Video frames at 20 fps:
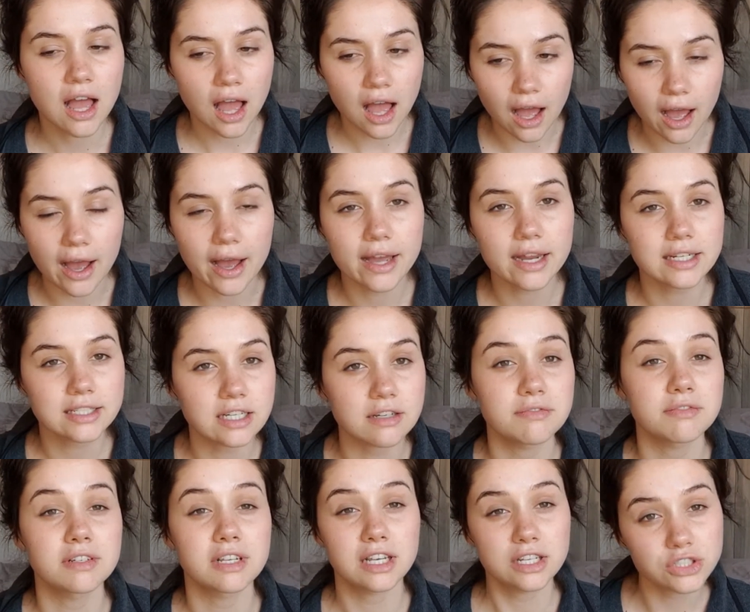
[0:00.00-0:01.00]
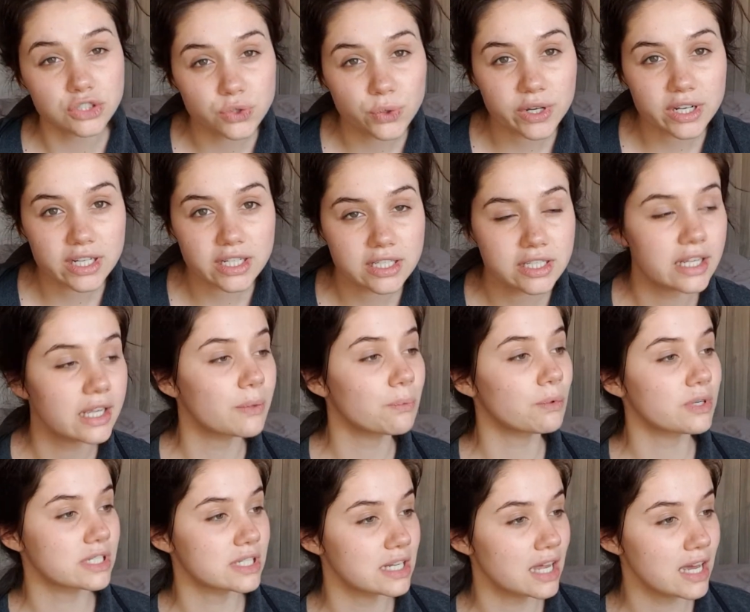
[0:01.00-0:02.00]
I definitely enjoyed it. It
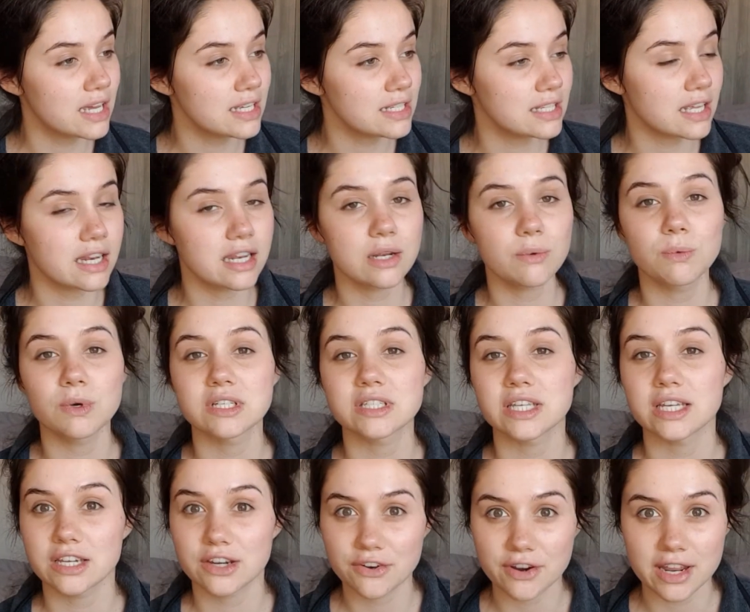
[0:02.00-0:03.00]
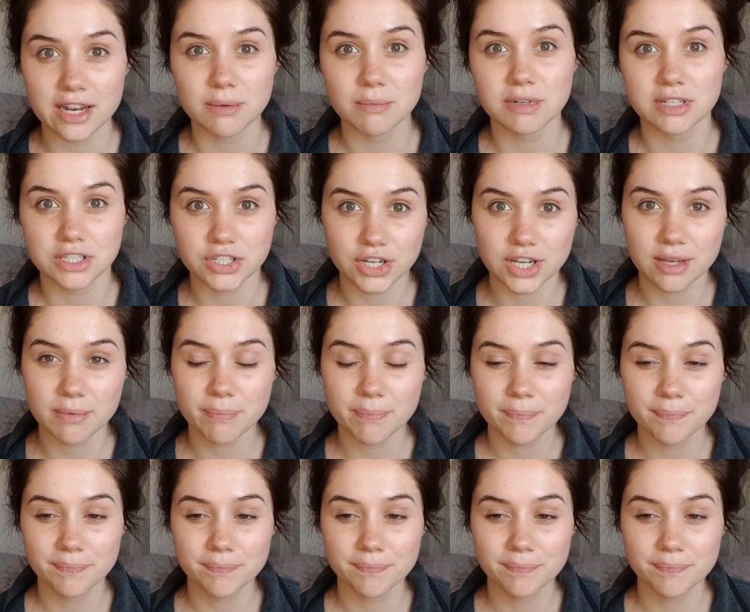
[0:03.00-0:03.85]
was nice and it was incredibly cheap.